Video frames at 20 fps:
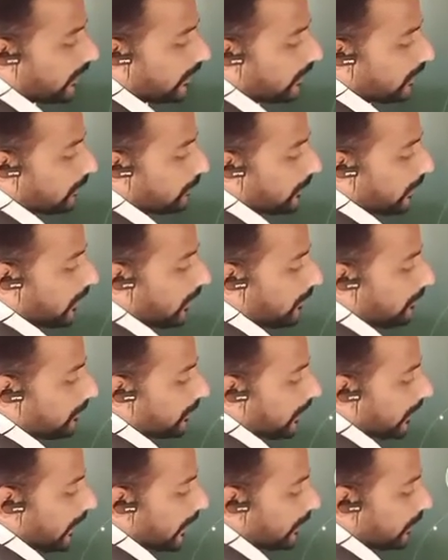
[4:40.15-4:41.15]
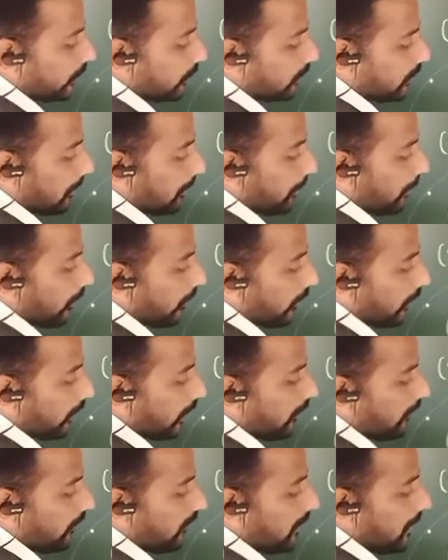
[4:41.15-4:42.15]
it will become a to the
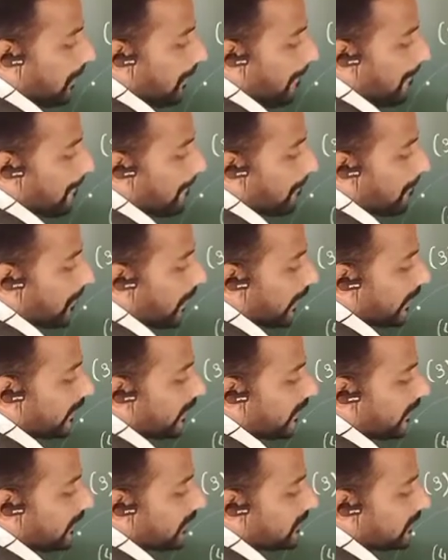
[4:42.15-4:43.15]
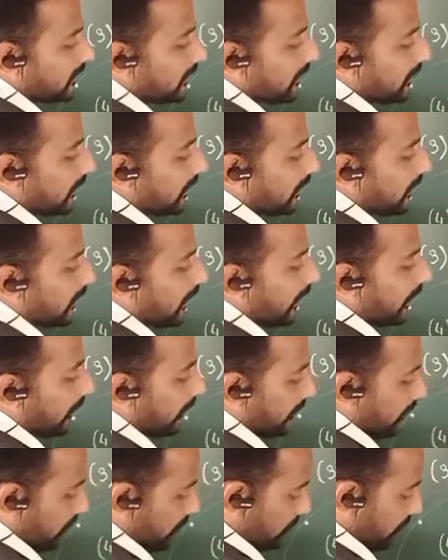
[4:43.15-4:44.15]
power of minus
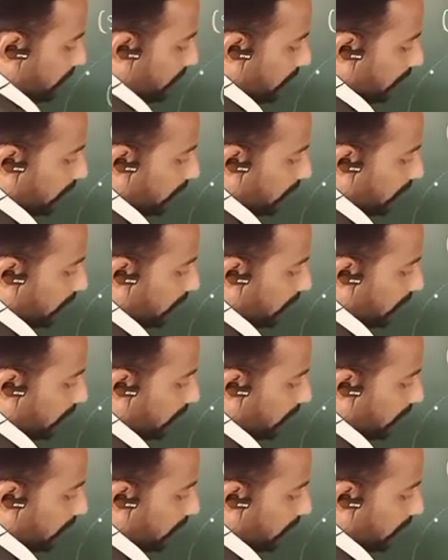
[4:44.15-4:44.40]
n.